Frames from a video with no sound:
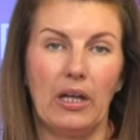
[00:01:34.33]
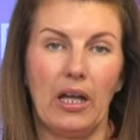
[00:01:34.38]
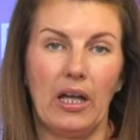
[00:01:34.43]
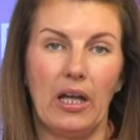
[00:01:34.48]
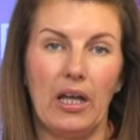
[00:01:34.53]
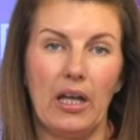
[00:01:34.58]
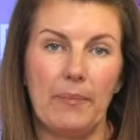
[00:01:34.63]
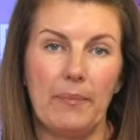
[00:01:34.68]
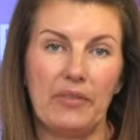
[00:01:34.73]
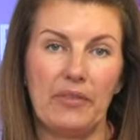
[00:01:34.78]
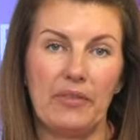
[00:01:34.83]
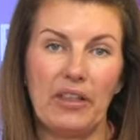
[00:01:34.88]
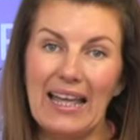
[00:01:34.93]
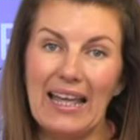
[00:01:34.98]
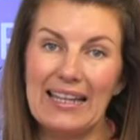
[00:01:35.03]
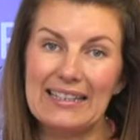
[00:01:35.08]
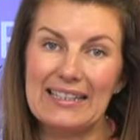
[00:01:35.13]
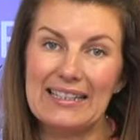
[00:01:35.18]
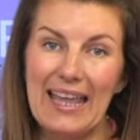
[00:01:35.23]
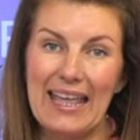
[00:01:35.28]
the
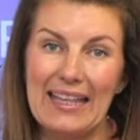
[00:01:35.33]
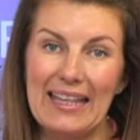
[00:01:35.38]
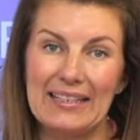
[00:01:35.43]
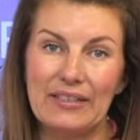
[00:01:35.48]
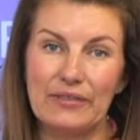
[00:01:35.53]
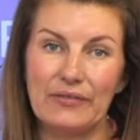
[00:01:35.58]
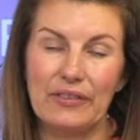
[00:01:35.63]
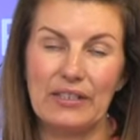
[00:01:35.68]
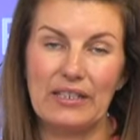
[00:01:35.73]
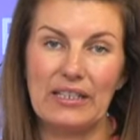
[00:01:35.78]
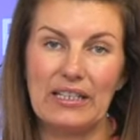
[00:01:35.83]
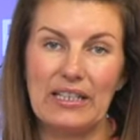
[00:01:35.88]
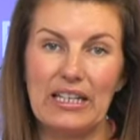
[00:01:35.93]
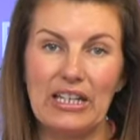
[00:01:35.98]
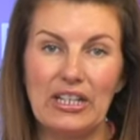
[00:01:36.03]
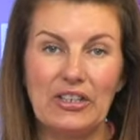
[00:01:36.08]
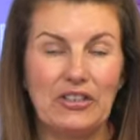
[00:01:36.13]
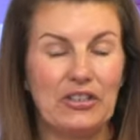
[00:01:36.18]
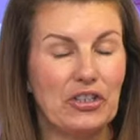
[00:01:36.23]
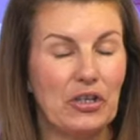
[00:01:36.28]
latter end of the
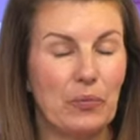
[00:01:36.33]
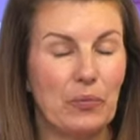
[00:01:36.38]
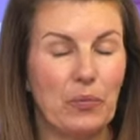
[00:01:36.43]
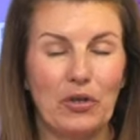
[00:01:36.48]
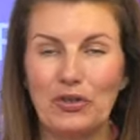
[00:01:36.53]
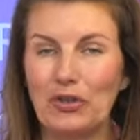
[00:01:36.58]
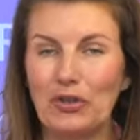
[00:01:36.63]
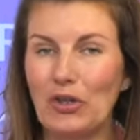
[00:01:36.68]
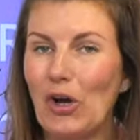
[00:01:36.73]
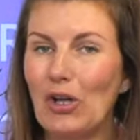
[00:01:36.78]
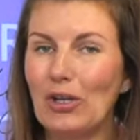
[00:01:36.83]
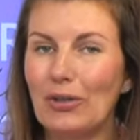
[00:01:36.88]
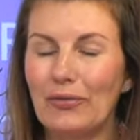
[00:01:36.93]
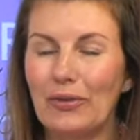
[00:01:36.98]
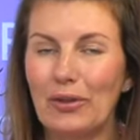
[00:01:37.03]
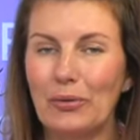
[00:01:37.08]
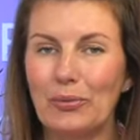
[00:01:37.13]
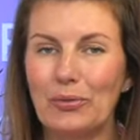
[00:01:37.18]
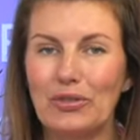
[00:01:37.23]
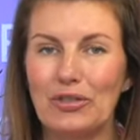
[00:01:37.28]
year, and you can watch all of
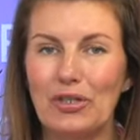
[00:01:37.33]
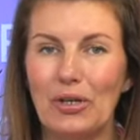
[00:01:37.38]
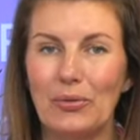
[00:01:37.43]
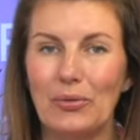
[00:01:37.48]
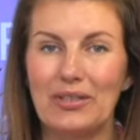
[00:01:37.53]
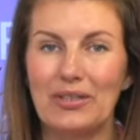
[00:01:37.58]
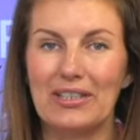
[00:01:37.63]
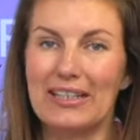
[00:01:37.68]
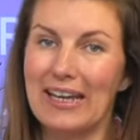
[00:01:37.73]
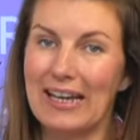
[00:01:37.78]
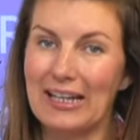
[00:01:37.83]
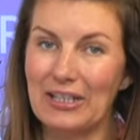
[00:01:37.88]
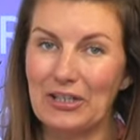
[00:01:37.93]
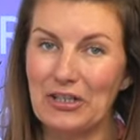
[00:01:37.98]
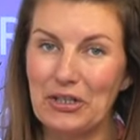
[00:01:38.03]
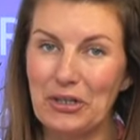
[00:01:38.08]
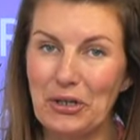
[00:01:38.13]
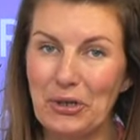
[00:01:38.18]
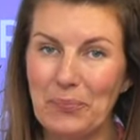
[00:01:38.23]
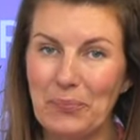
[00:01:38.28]
those shows and
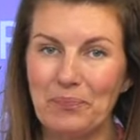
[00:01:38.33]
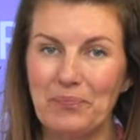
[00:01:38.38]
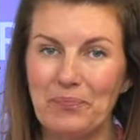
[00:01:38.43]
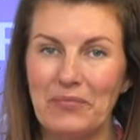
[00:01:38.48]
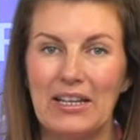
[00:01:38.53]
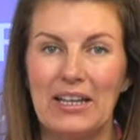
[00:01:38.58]
catch up.